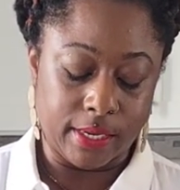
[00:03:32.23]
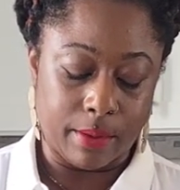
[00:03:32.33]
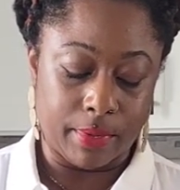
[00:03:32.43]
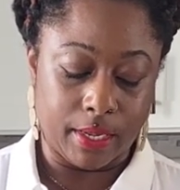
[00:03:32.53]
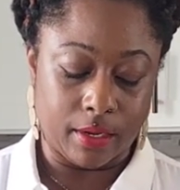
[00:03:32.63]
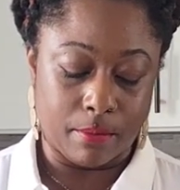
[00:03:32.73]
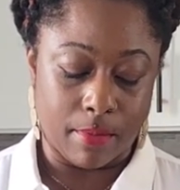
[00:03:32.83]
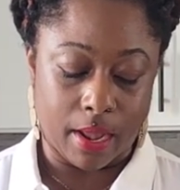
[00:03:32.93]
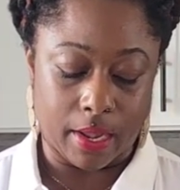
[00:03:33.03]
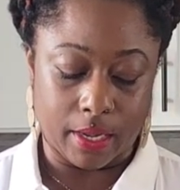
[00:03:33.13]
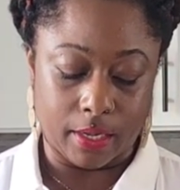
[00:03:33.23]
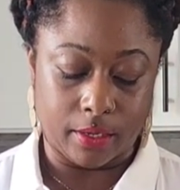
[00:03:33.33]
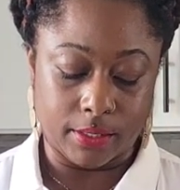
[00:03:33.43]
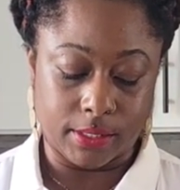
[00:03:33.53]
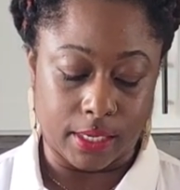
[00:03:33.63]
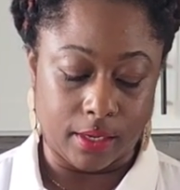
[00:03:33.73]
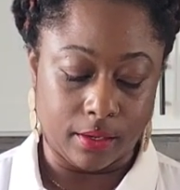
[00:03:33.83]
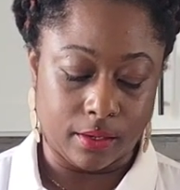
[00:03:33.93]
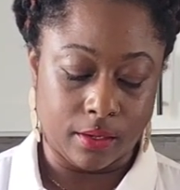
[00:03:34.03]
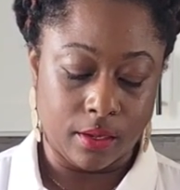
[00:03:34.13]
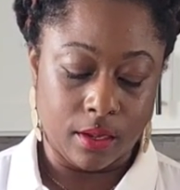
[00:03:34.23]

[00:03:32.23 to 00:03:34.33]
them in my sink